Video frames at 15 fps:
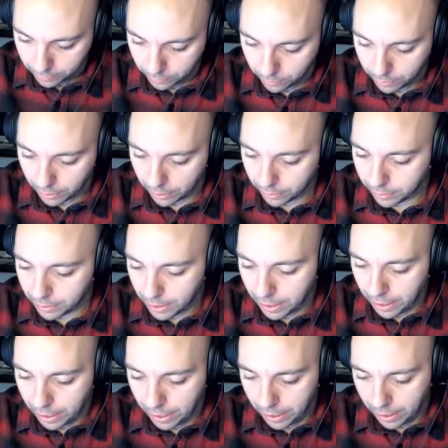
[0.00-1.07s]
Do that
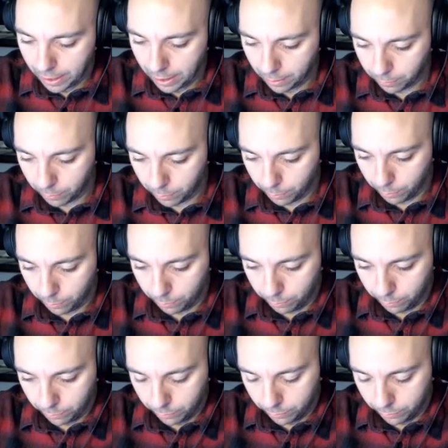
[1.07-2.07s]
there, and we will...